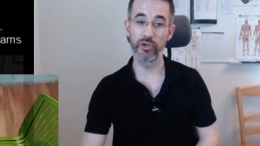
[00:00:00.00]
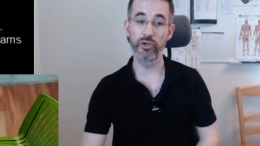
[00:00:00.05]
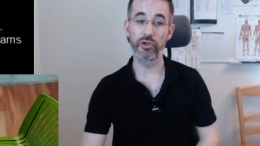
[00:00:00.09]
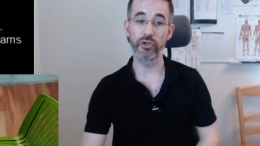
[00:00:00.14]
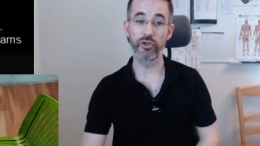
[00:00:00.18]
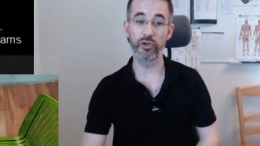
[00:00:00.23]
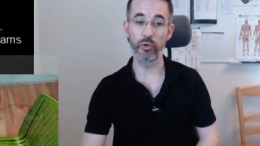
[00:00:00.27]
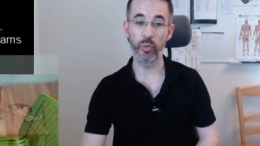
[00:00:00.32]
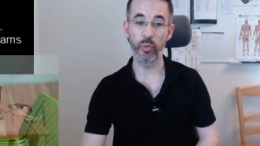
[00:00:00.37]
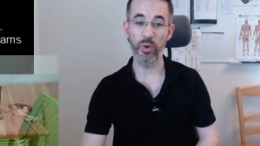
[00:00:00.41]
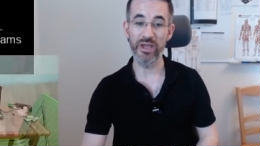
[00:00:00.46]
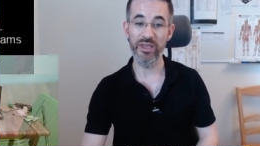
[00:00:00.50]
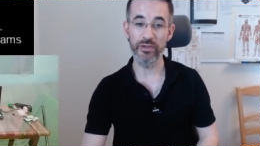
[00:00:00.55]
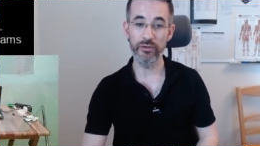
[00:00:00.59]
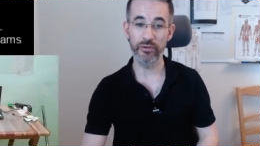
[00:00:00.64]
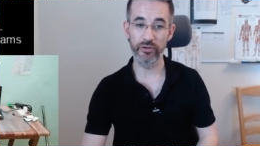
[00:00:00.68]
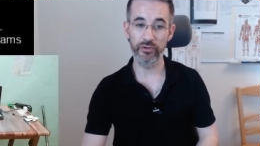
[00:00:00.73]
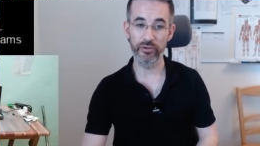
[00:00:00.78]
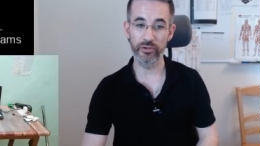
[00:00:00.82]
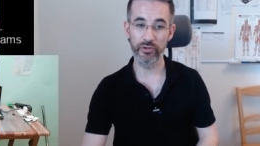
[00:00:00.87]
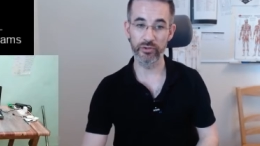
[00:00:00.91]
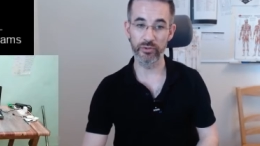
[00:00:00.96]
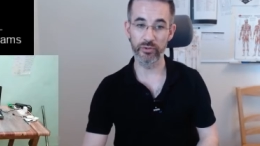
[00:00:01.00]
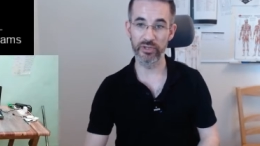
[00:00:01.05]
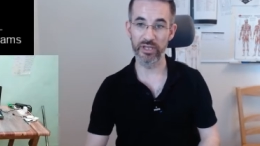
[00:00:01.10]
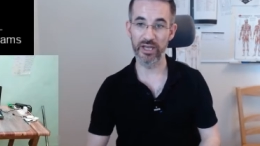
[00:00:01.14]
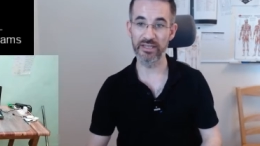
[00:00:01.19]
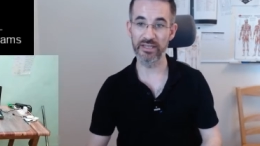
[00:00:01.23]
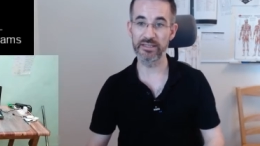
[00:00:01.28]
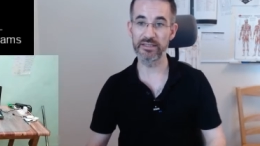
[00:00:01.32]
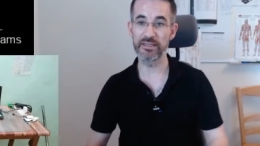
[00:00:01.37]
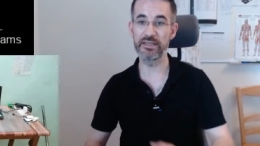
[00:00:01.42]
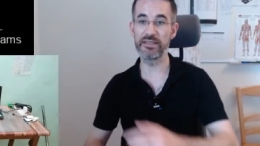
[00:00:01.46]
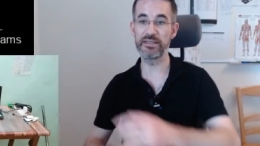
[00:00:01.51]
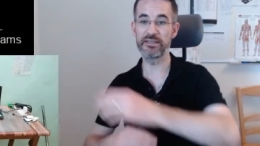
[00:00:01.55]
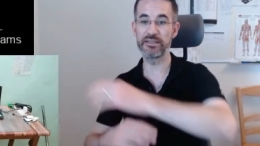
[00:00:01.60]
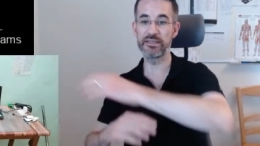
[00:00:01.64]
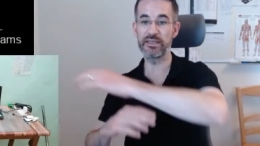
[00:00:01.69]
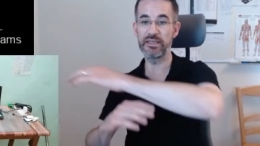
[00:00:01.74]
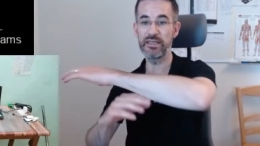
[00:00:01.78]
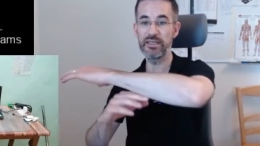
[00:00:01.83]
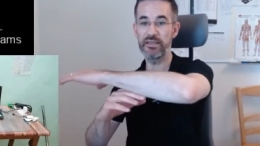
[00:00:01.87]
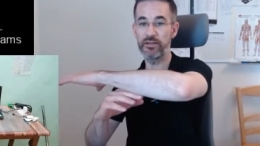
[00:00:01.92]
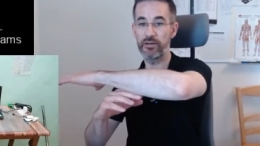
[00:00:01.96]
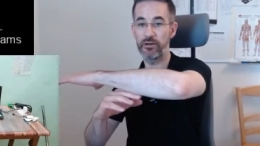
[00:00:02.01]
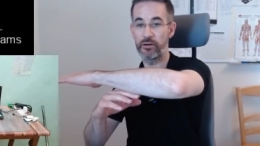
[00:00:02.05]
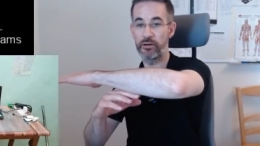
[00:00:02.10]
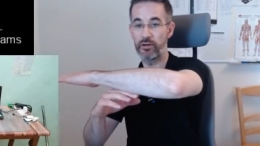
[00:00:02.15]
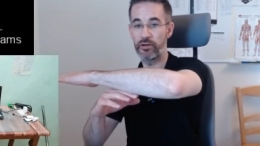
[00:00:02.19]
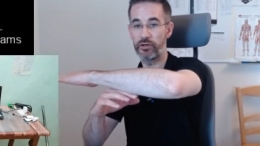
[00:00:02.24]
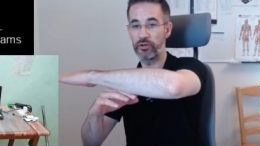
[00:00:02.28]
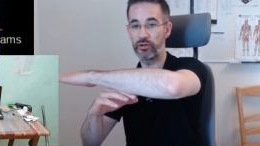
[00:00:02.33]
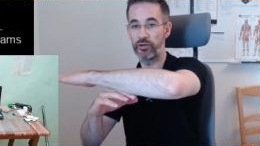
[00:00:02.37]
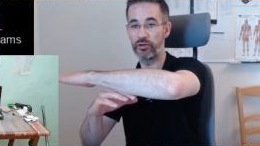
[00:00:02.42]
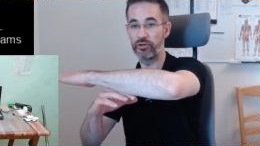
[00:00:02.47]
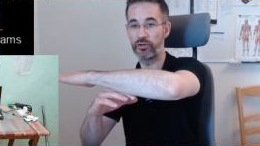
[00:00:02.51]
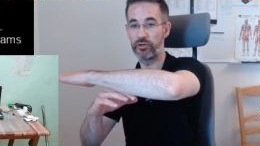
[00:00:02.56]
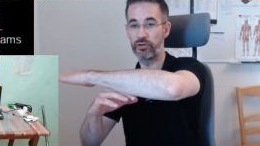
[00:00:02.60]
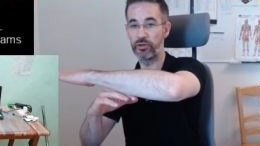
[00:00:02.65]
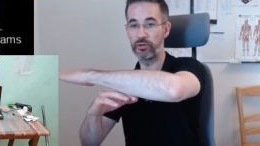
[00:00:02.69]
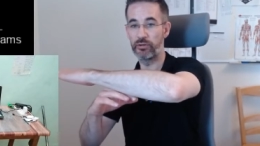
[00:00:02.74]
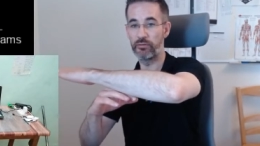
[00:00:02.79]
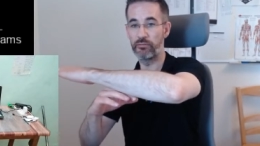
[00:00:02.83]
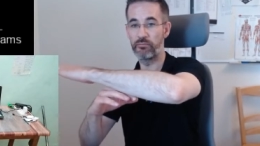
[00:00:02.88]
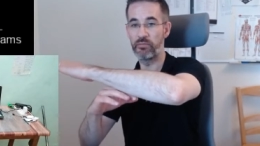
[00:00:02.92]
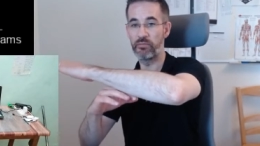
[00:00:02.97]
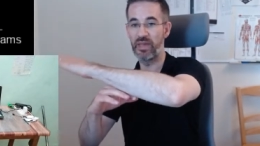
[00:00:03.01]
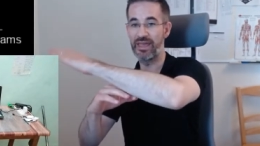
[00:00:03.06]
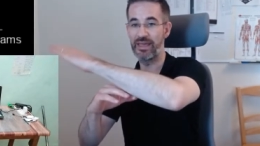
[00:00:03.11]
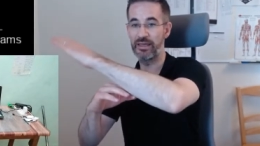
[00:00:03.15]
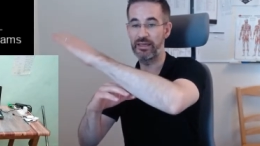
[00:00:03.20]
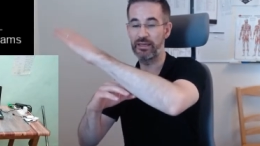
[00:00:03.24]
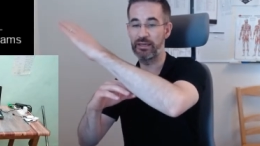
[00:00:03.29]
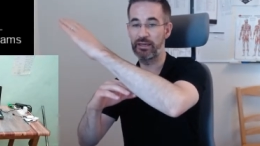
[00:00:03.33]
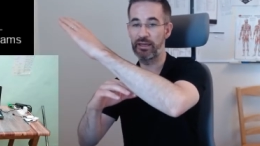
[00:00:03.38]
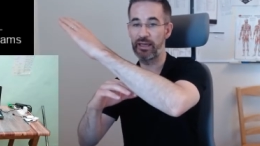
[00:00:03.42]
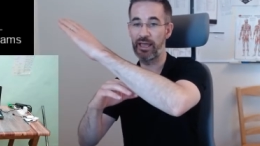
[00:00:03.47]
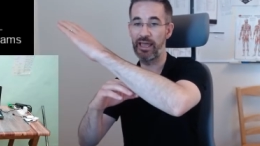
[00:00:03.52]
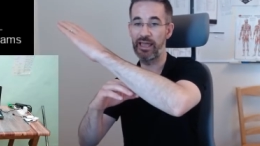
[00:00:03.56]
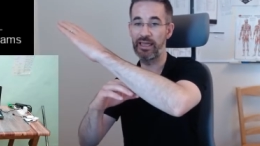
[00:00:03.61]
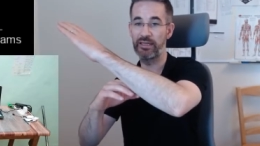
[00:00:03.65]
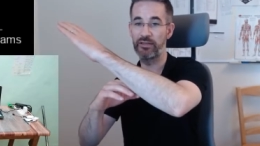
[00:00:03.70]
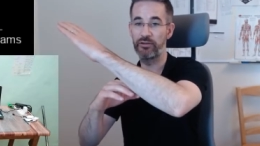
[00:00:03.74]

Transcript: The way you're going to do that is either going to make a